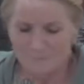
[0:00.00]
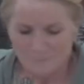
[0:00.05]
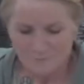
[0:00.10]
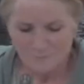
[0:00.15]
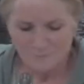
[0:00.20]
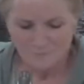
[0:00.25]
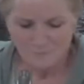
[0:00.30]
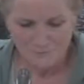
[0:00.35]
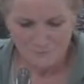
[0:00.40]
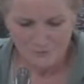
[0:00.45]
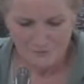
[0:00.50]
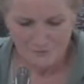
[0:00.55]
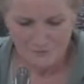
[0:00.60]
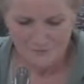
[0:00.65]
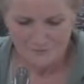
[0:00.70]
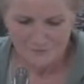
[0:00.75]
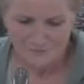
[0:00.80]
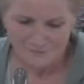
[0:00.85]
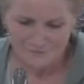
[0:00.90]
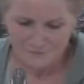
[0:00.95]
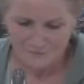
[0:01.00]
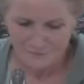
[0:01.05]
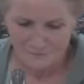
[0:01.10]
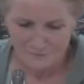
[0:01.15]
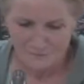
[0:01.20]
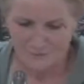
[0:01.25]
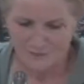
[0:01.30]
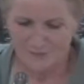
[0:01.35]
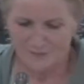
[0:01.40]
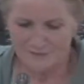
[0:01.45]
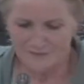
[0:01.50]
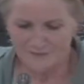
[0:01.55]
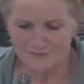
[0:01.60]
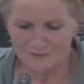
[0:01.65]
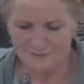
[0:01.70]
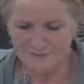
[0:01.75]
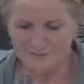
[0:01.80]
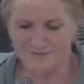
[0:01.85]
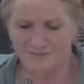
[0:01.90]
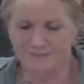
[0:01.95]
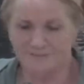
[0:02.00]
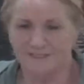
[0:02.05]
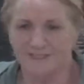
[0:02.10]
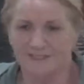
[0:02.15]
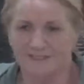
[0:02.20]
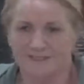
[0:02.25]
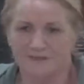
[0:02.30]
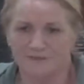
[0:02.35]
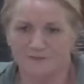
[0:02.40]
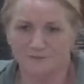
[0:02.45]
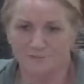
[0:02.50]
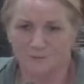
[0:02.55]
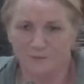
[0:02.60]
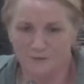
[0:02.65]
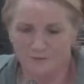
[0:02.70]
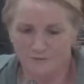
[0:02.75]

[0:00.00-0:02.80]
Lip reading: River Hills Community Health Center is taking the spread of